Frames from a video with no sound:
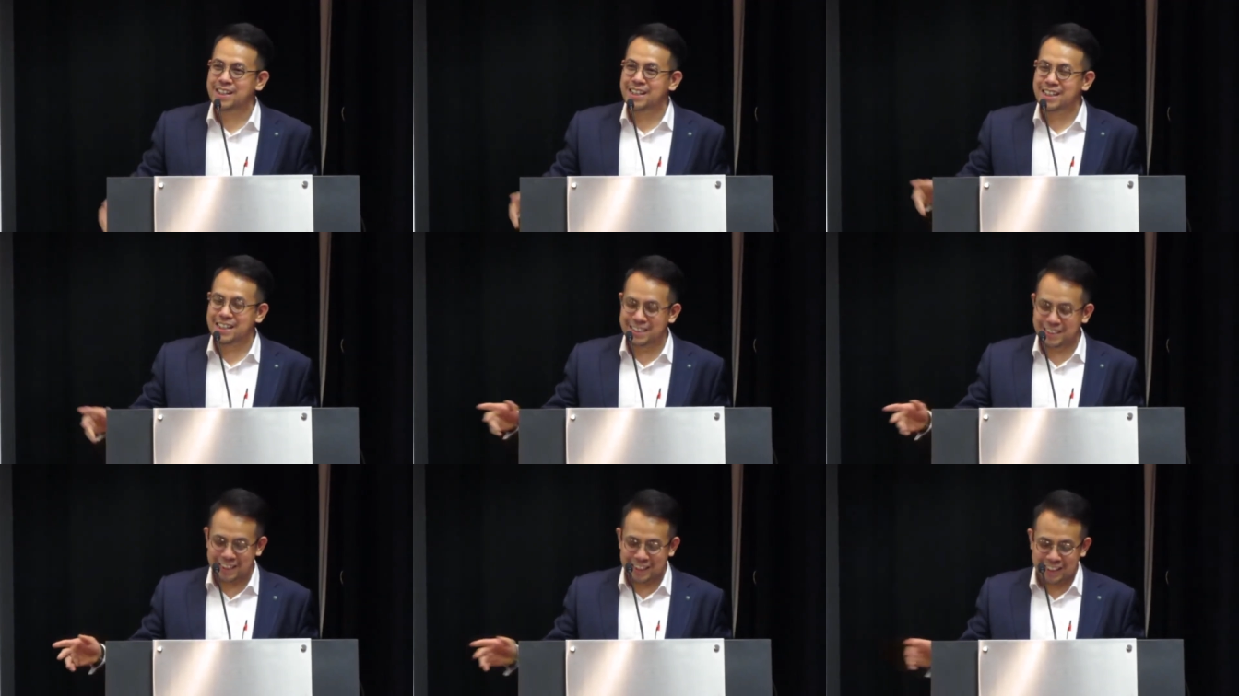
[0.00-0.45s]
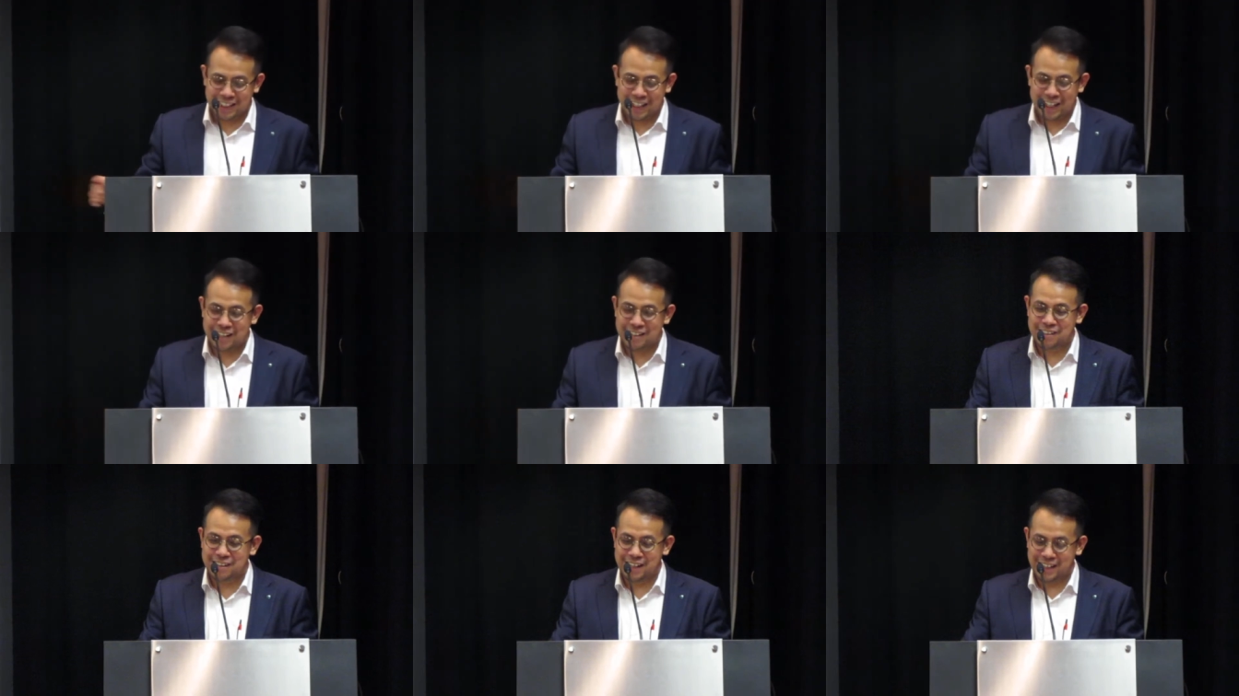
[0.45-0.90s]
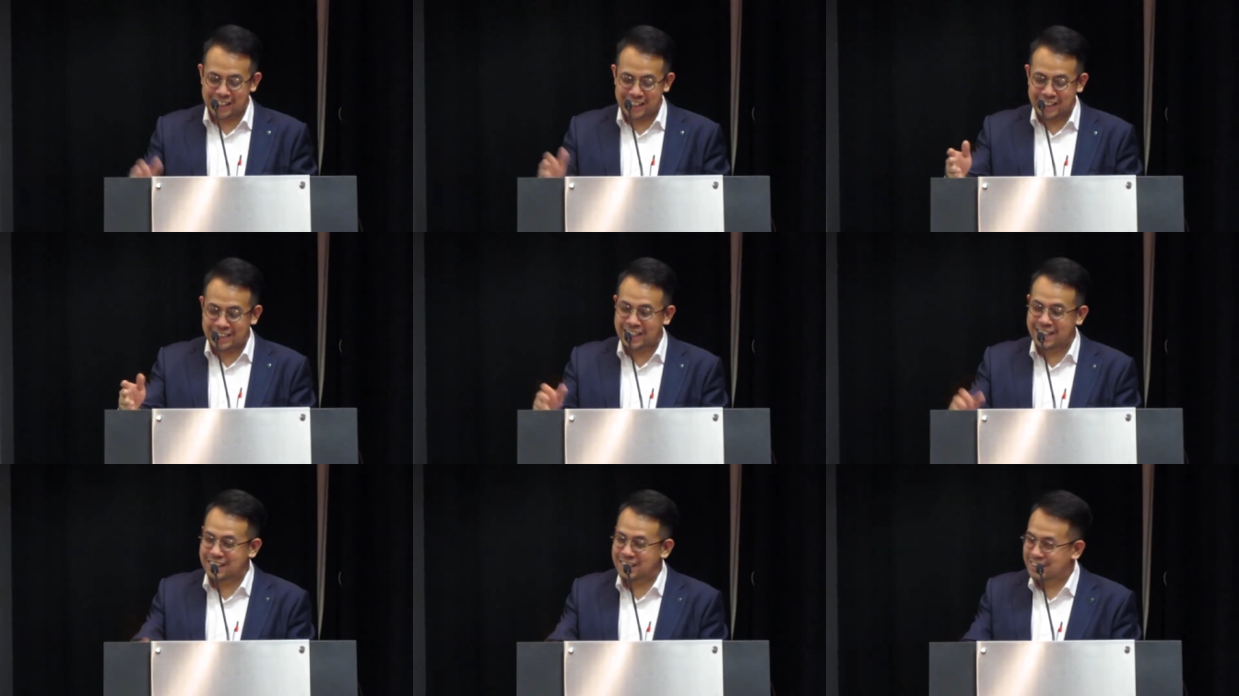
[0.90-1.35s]
He's in KL and he
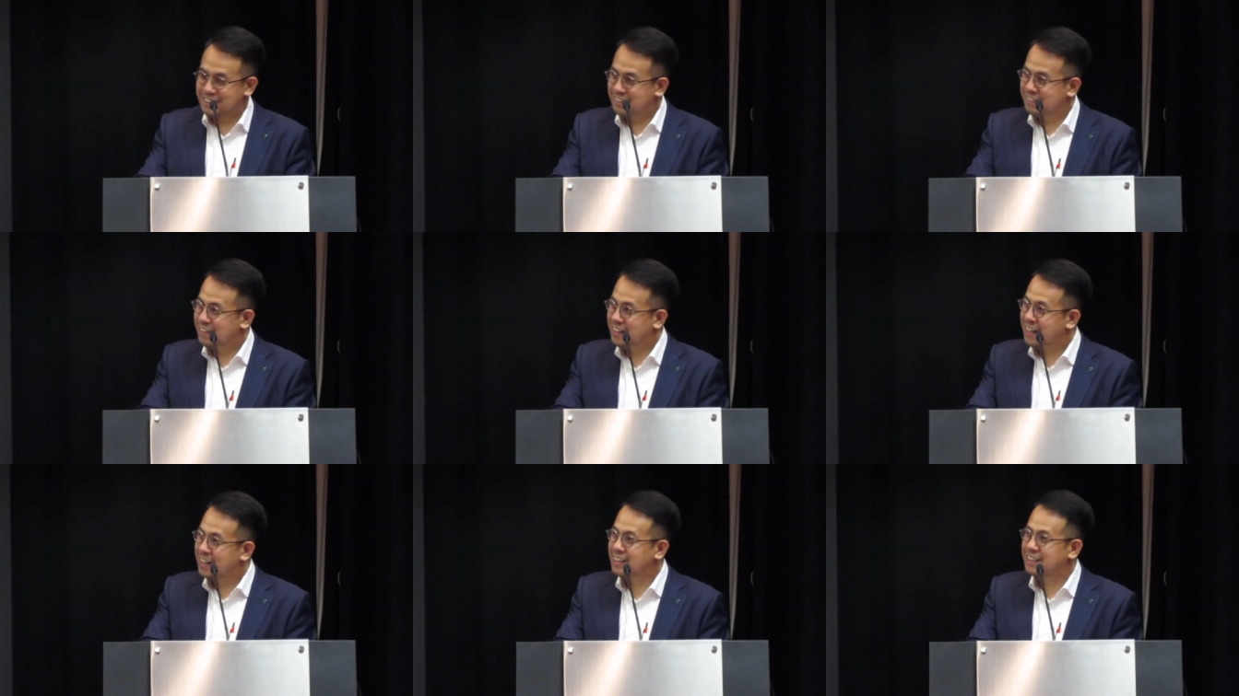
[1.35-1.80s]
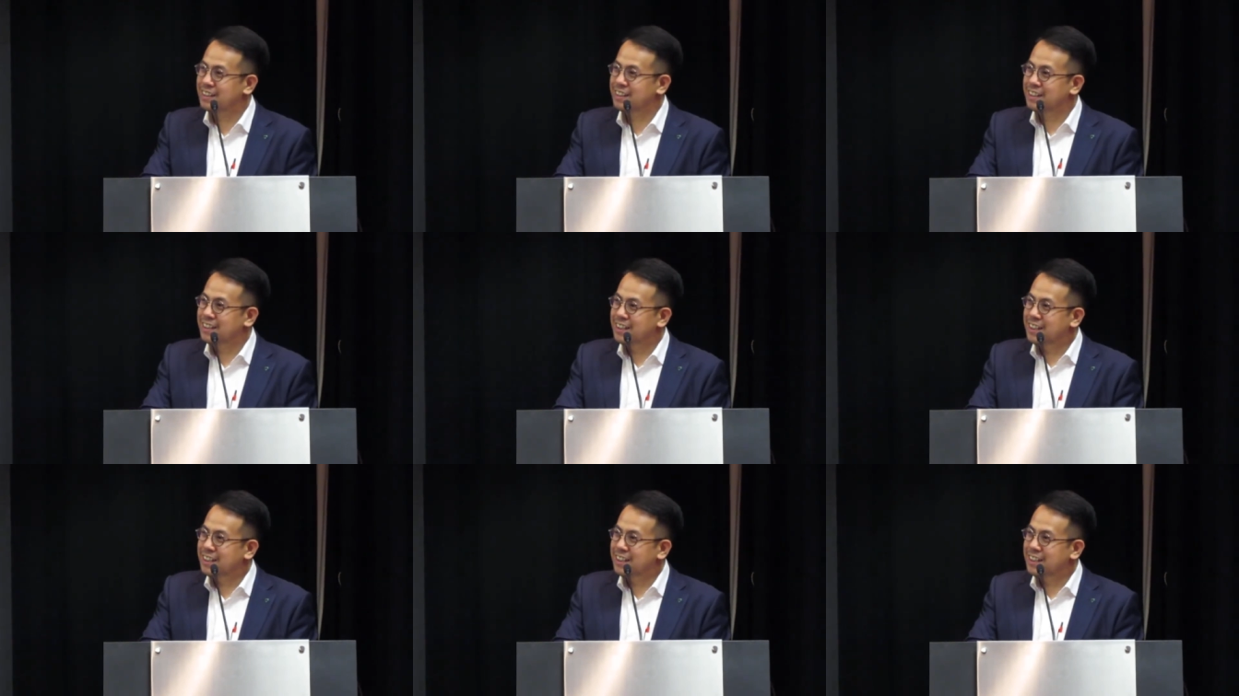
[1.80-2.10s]
sends his regard.